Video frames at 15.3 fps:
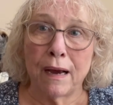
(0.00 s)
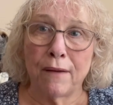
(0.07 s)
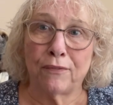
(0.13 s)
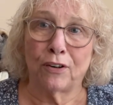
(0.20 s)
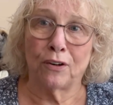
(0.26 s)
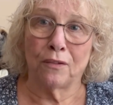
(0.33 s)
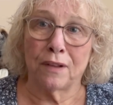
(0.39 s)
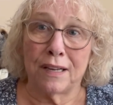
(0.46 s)

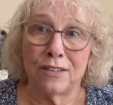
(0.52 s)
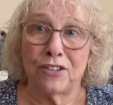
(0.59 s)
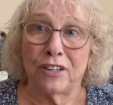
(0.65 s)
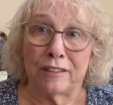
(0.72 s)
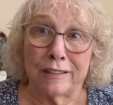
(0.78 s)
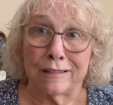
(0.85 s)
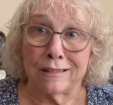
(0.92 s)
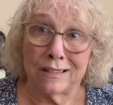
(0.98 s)
after all these
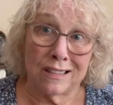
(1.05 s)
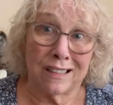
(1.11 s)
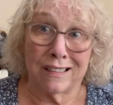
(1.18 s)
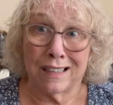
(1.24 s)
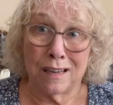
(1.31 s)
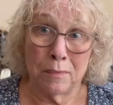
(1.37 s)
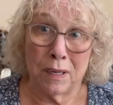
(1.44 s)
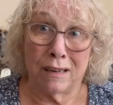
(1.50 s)
years he'll start
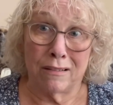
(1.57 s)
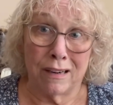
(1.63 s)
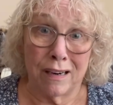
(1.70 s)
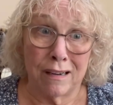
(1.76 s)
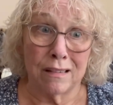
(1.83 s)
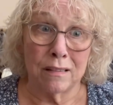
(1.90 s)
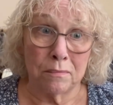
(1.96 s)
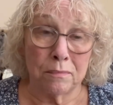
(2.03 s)
coming
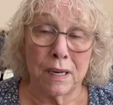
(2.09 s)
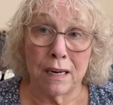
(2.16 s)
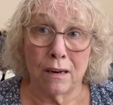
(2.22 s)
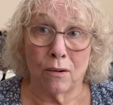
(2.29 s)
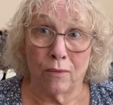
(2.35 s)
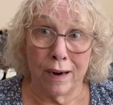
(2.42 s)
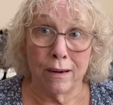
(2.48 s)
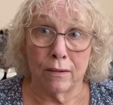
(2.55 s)
around and being
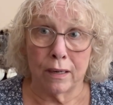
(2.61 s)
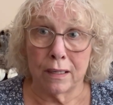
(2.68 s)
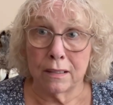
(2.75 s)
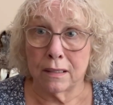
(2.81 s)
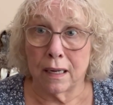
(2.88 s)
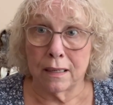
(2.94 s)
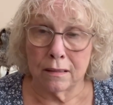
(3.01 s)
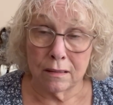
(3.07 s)
around
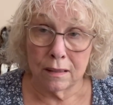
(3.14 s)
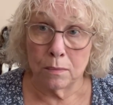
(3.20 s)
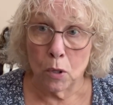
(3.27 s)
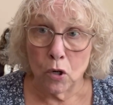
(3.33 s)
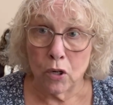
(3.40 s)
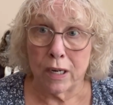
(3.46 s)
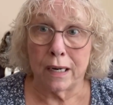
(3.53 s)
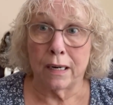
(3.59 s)
us like
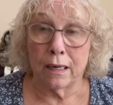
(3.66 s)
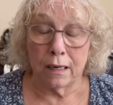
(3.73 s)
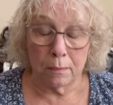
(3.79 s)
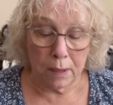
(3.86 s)
Smokey did.